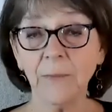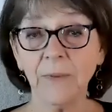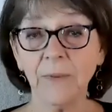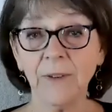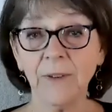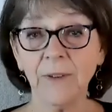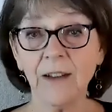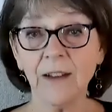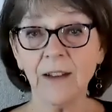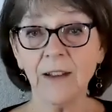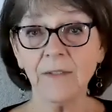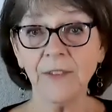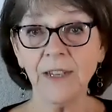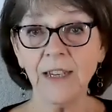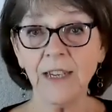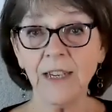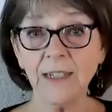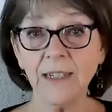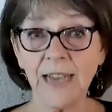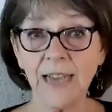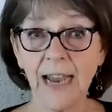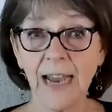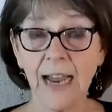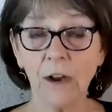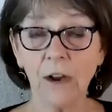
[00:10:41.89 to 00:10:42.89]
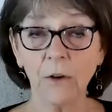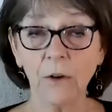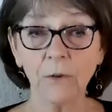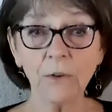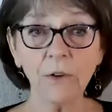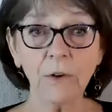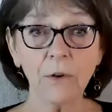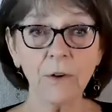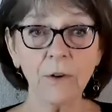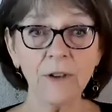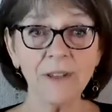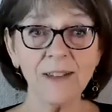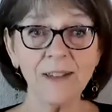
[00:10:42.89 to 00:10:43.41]
of the town
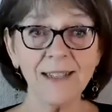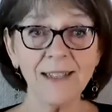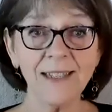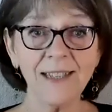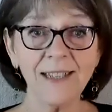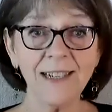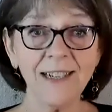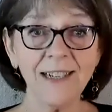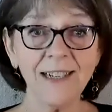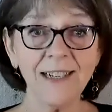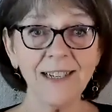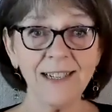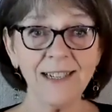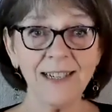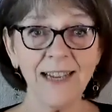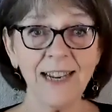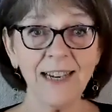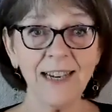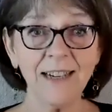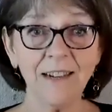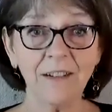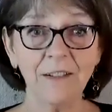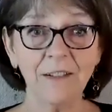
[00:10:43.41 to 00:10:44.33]
or the city state